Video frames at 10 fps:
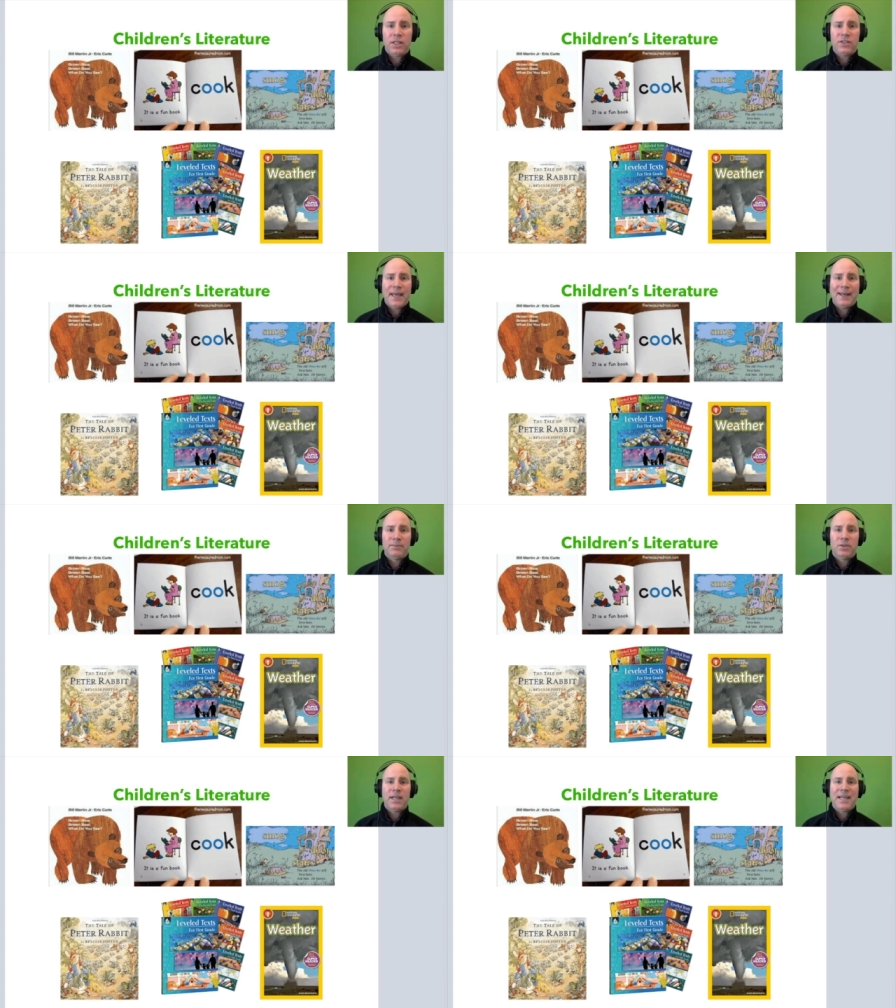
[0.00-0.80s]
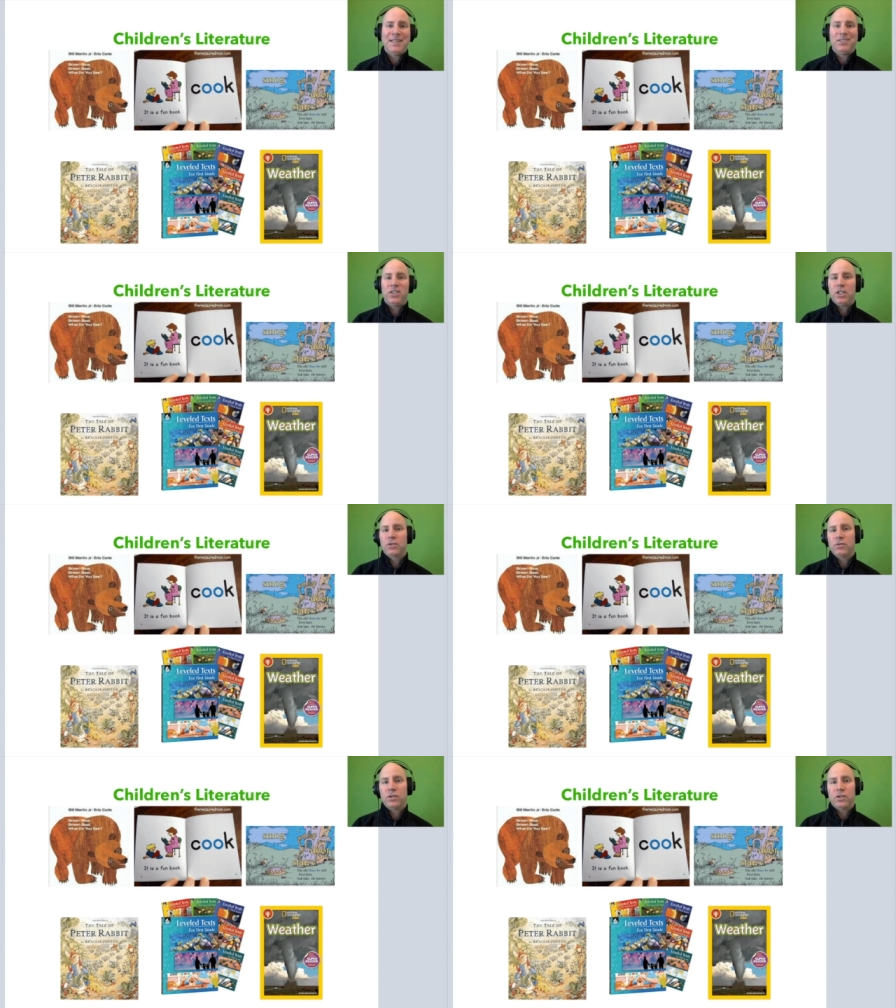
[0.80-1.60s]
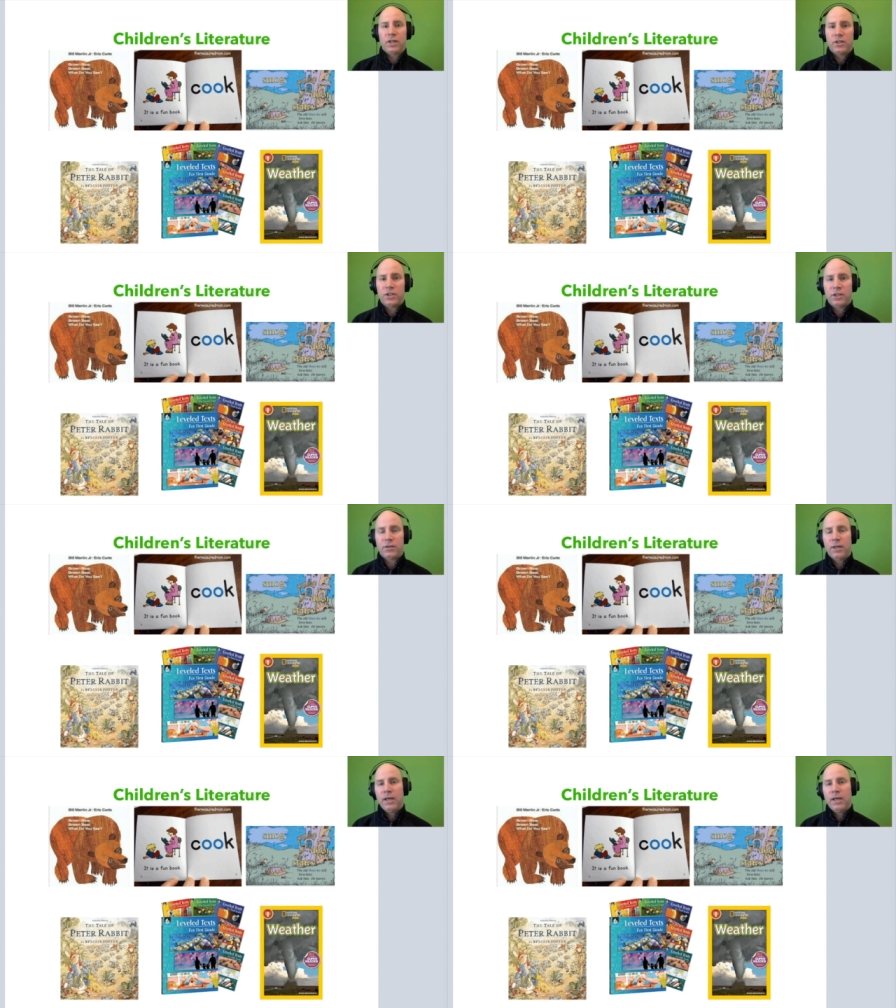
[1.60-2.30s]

exams is children's literature.